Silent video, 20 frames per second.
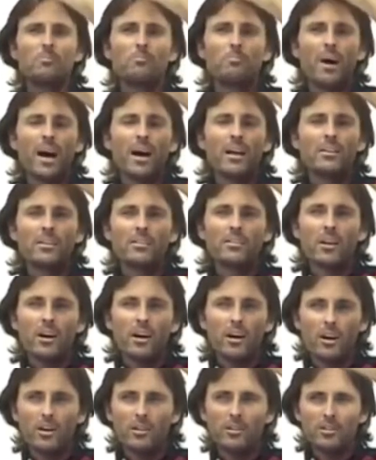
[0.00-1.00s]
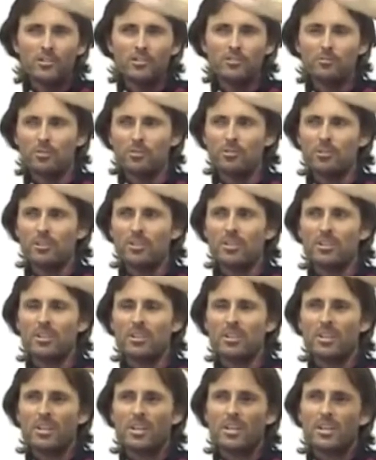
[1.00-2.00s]
But the Holy Spirit
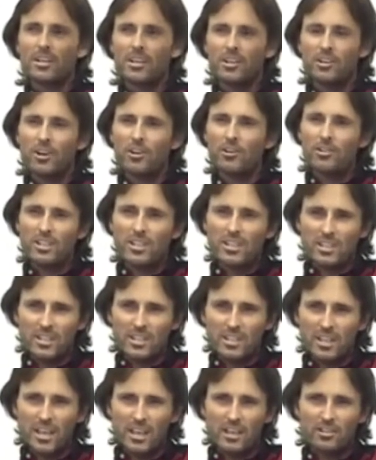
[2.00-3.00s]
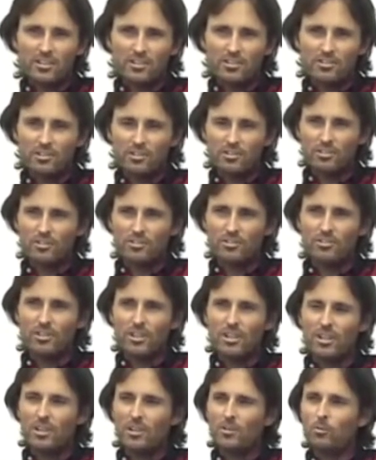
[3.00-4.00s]
can only connect to you
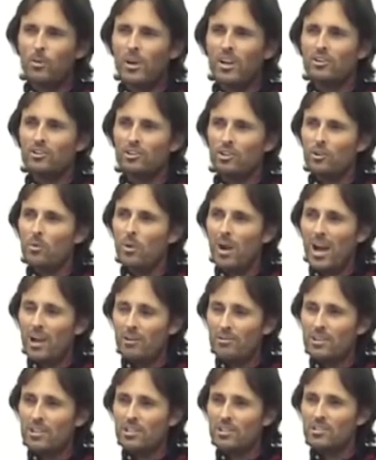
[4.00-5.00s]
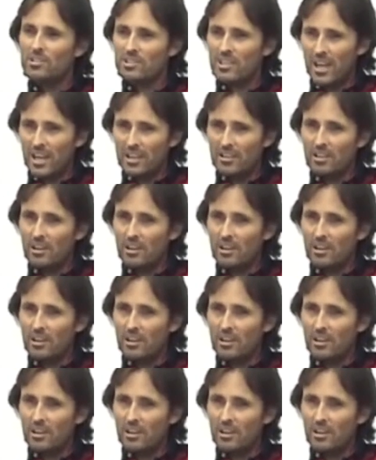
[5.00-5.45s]
when you are in a state